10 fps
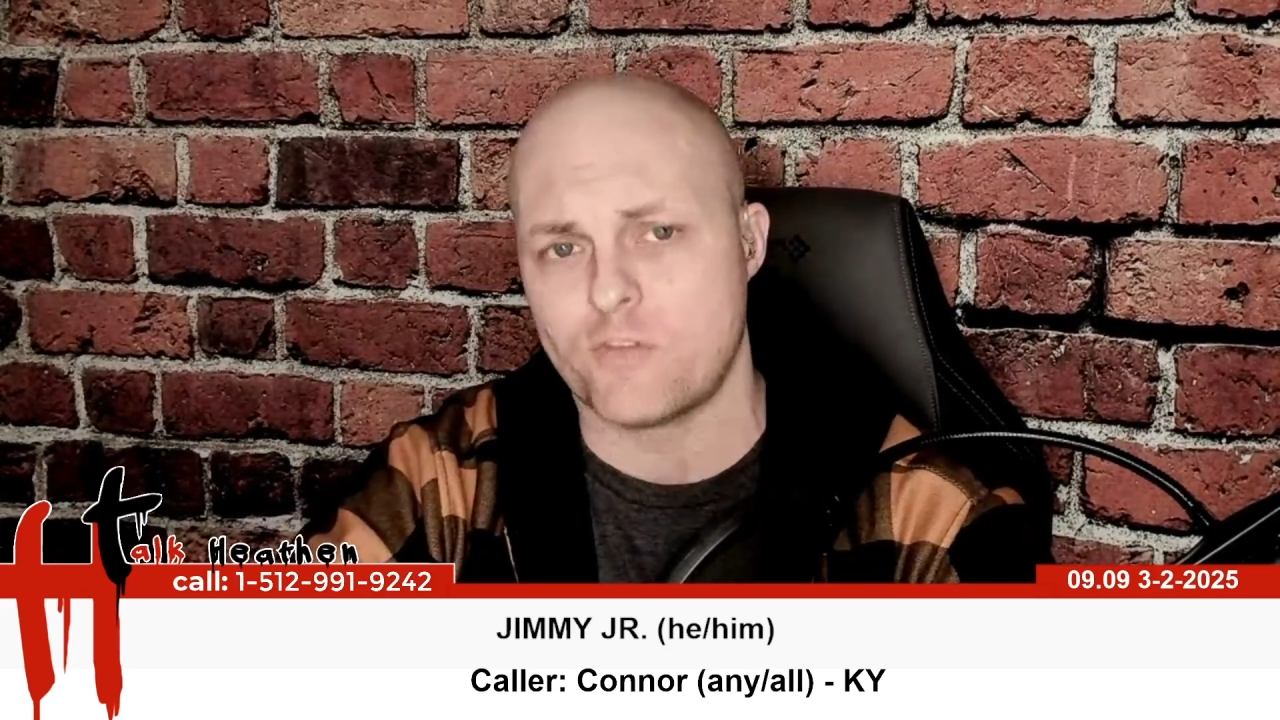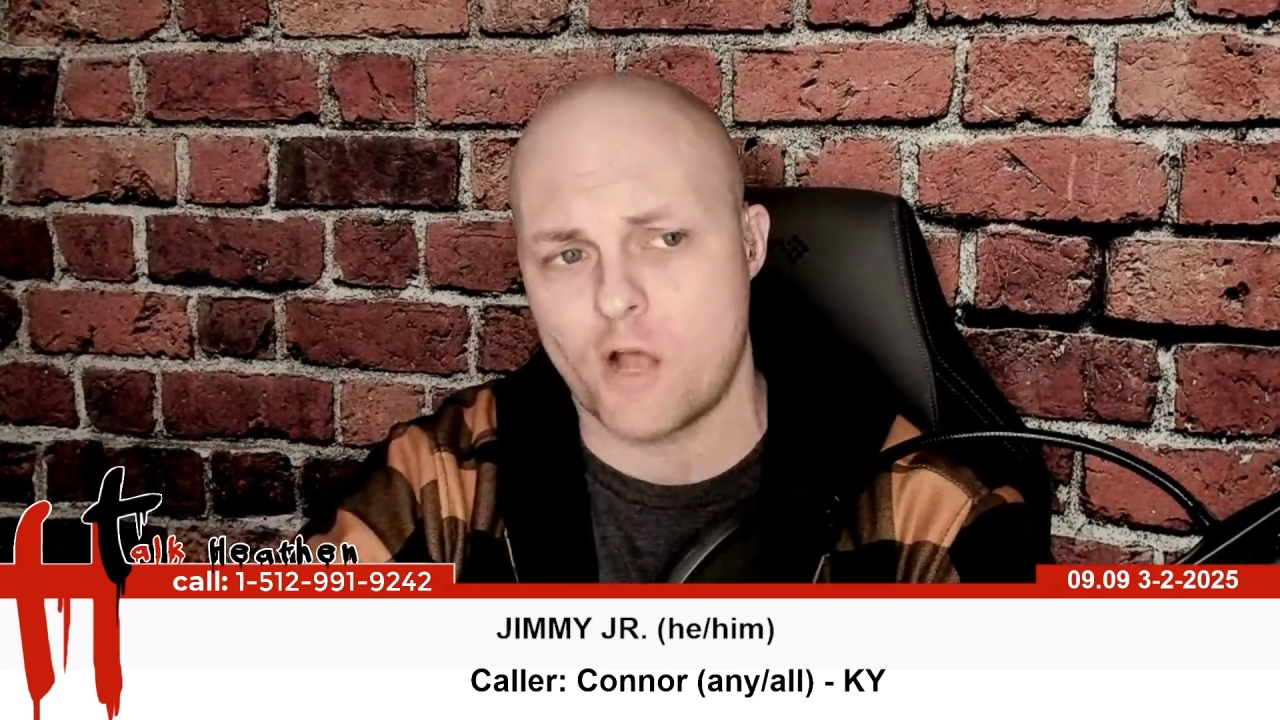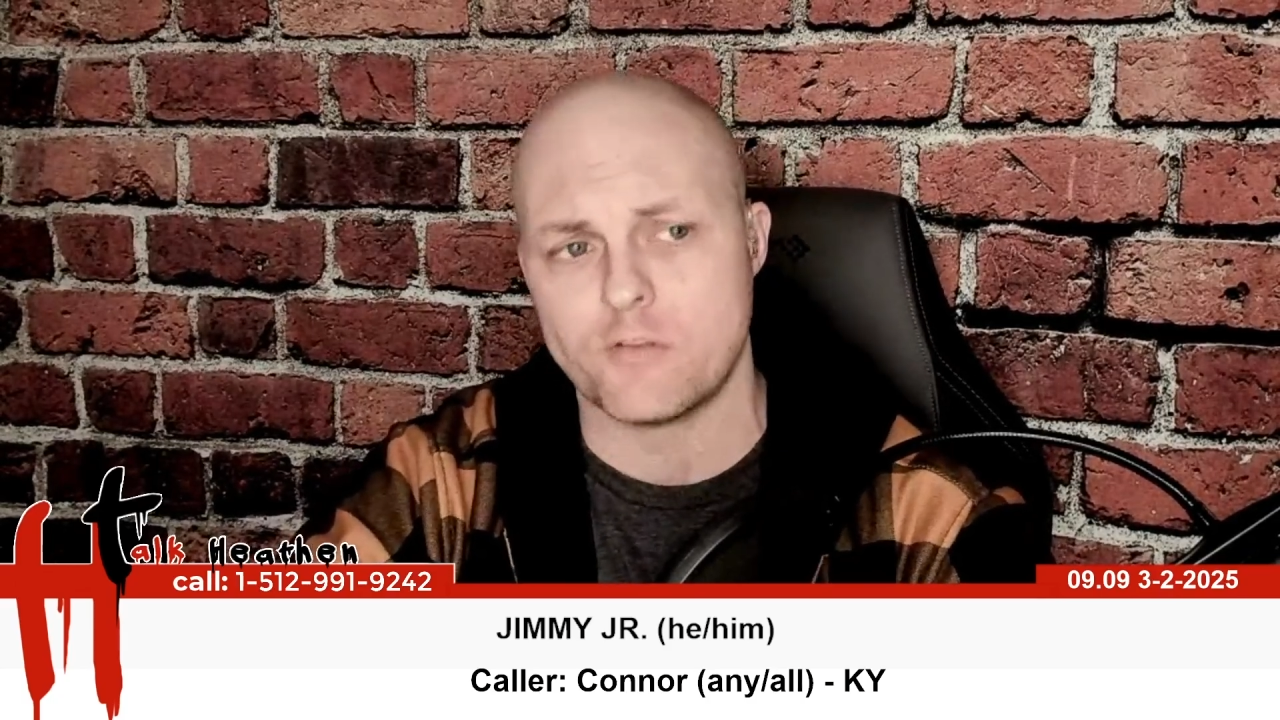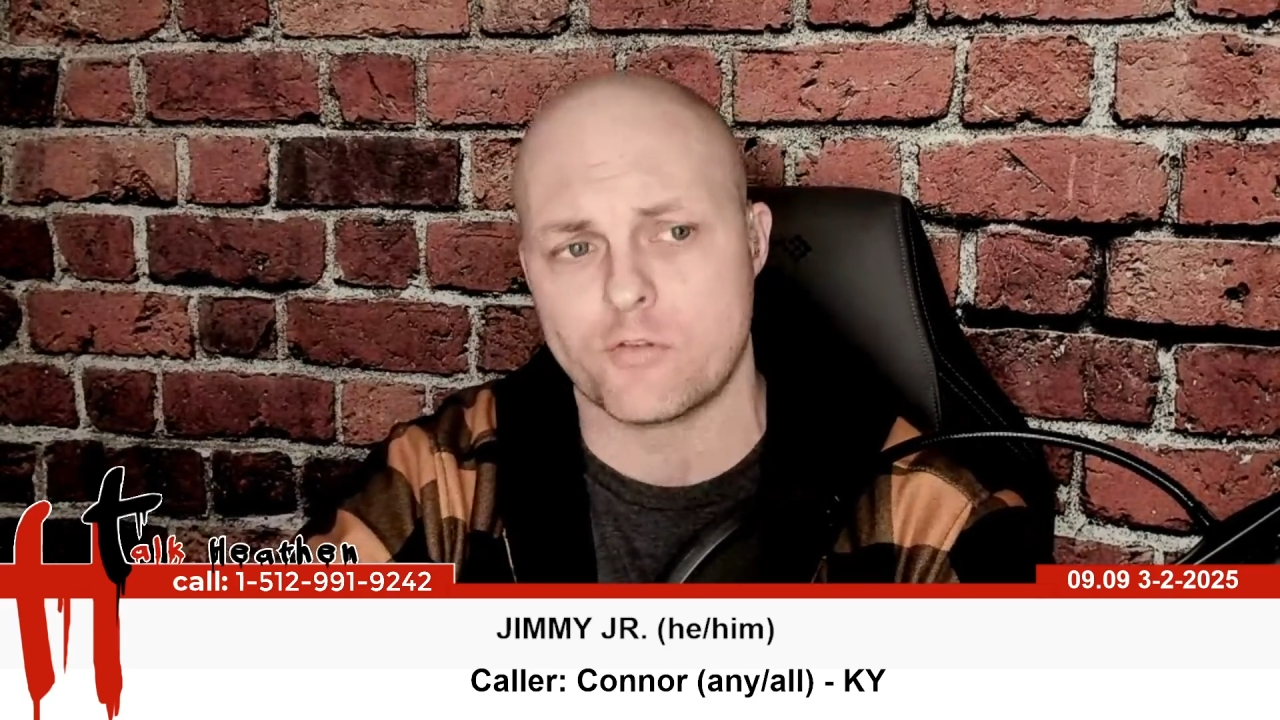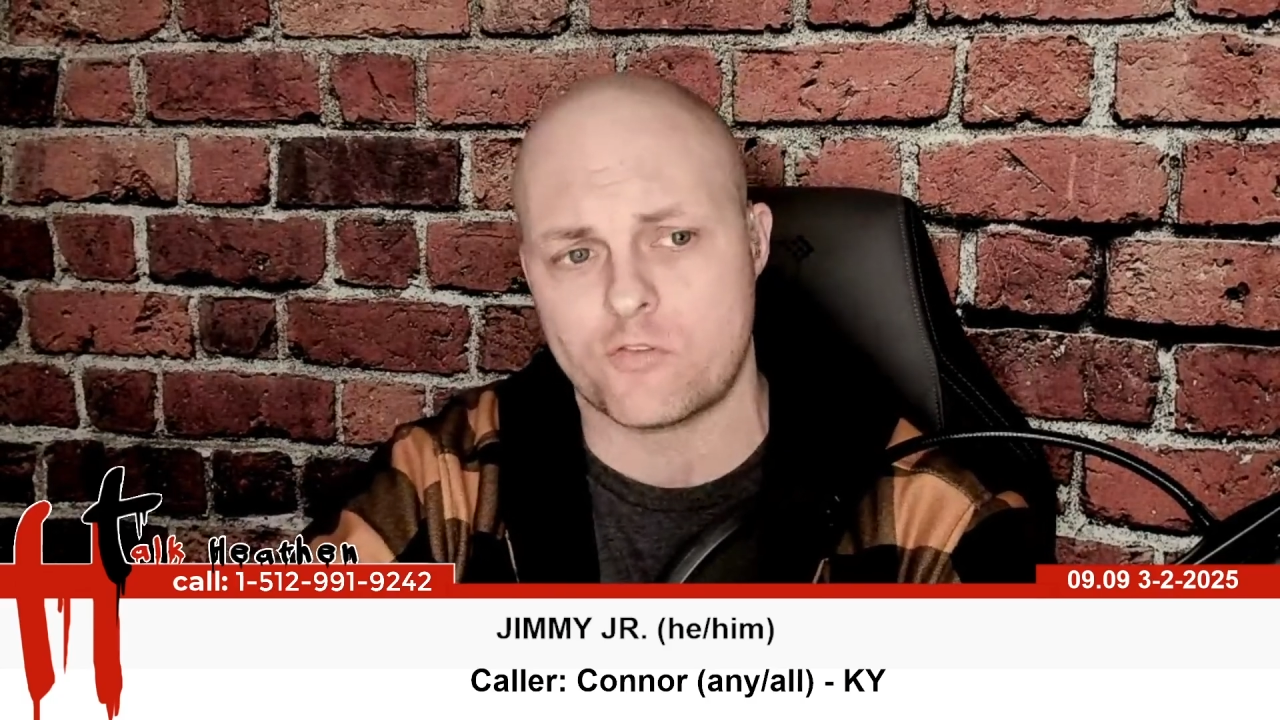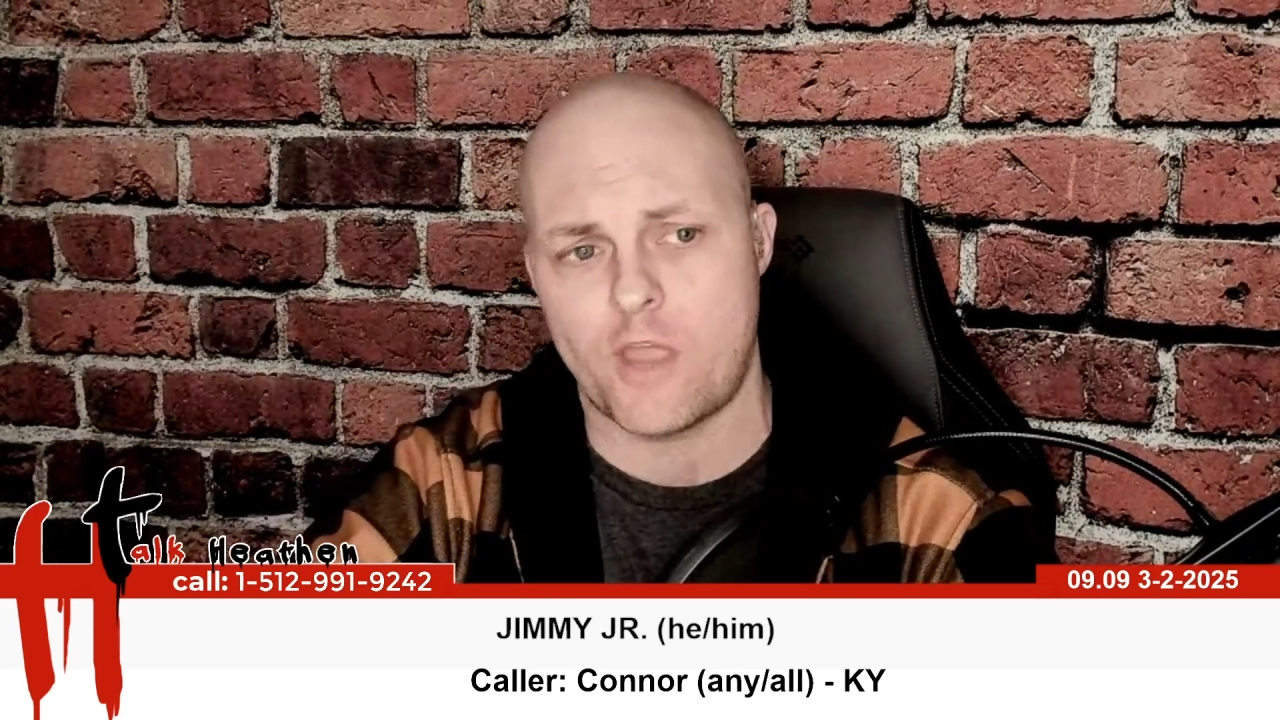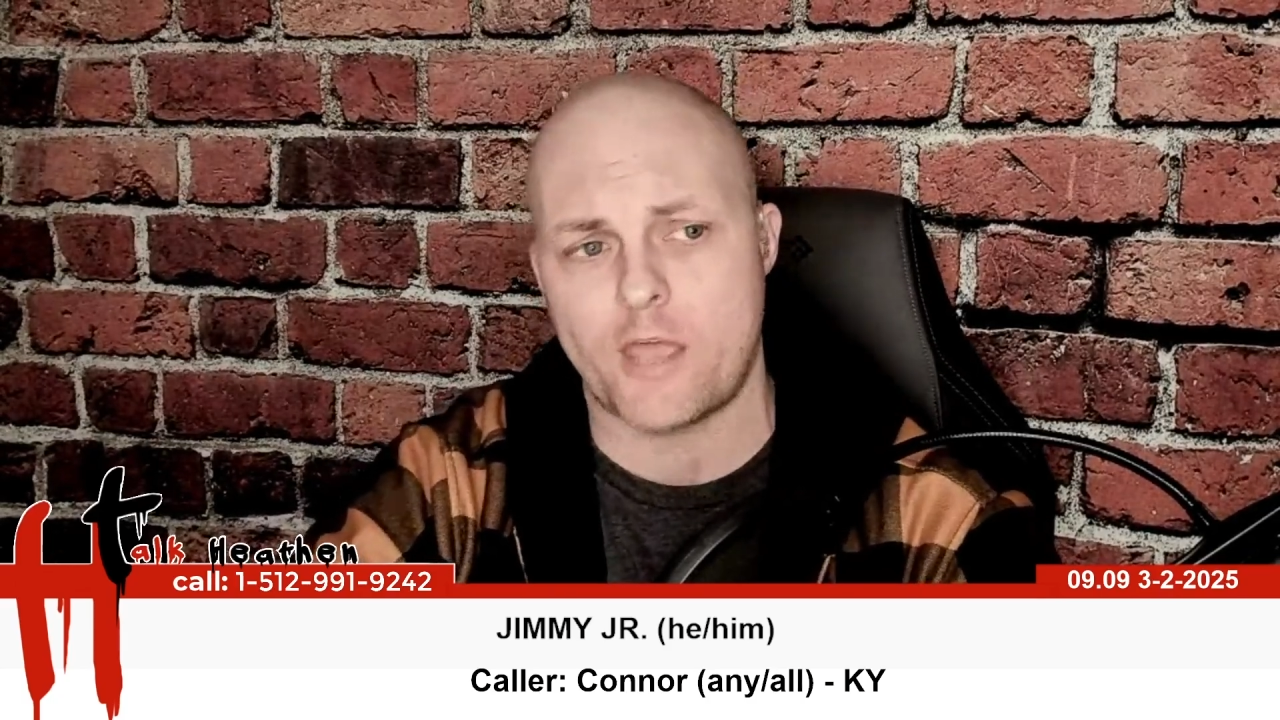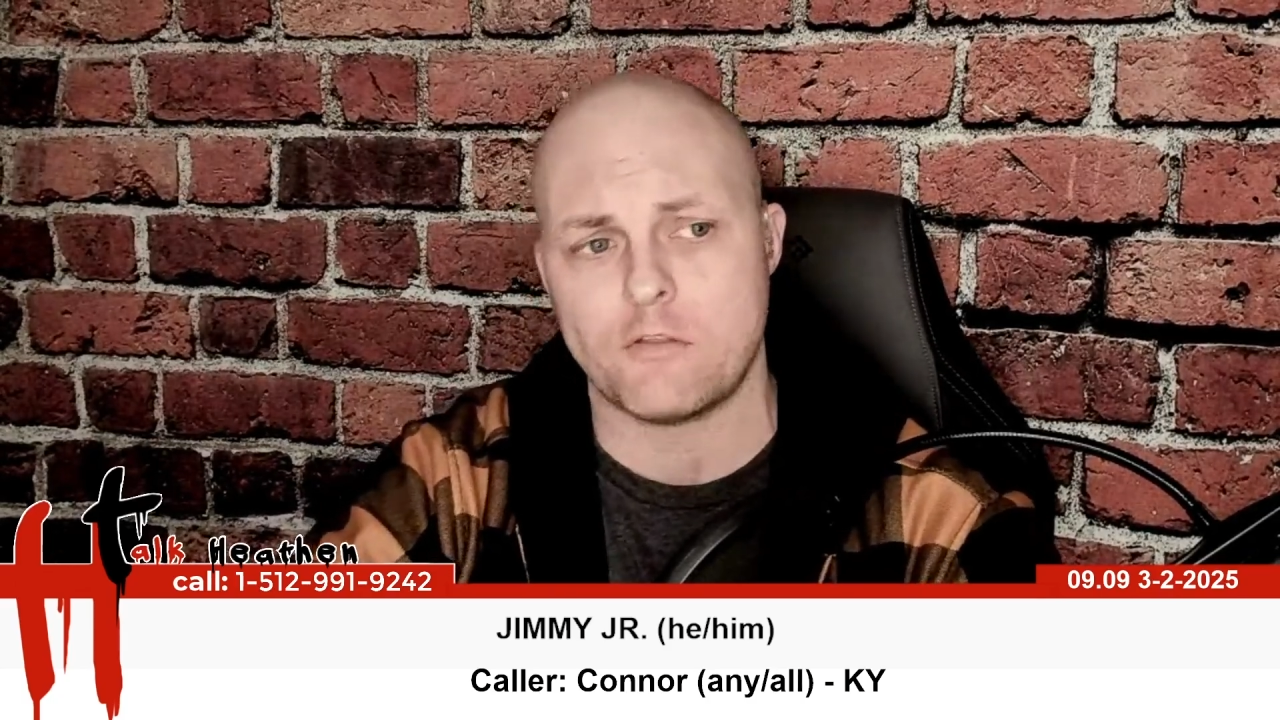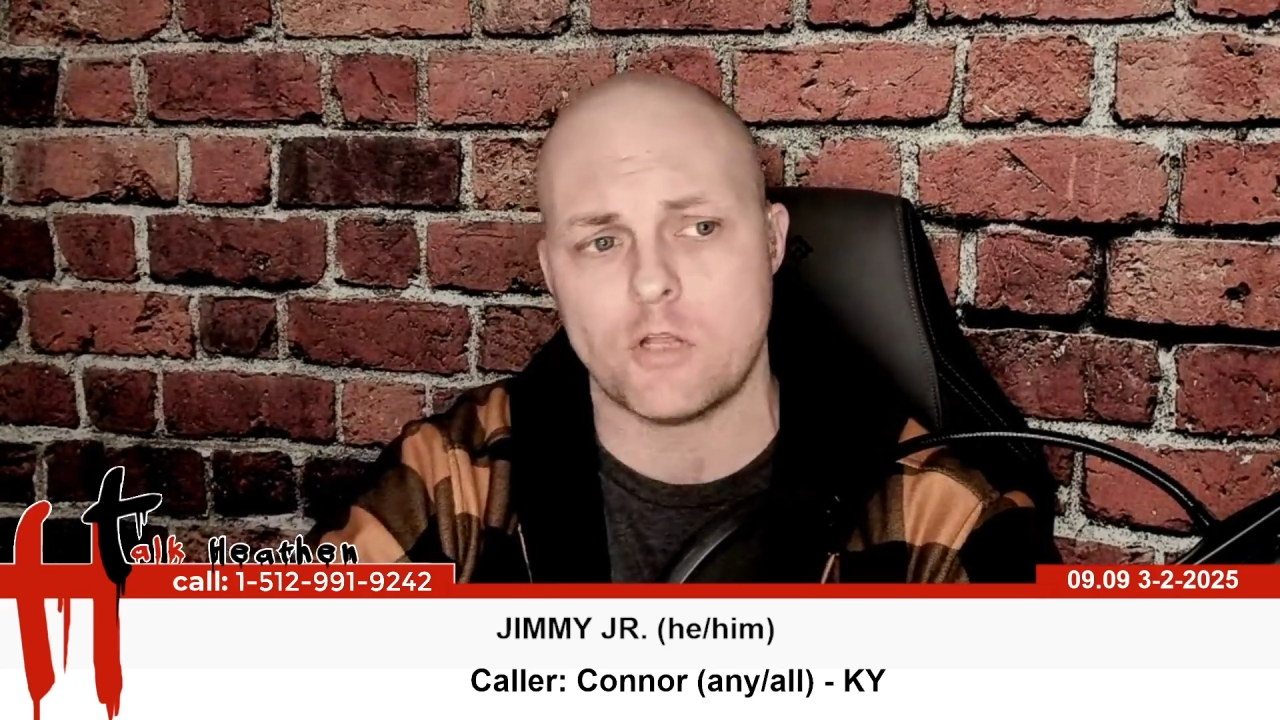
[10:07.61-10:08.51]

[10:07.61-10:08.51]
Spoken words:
to understand.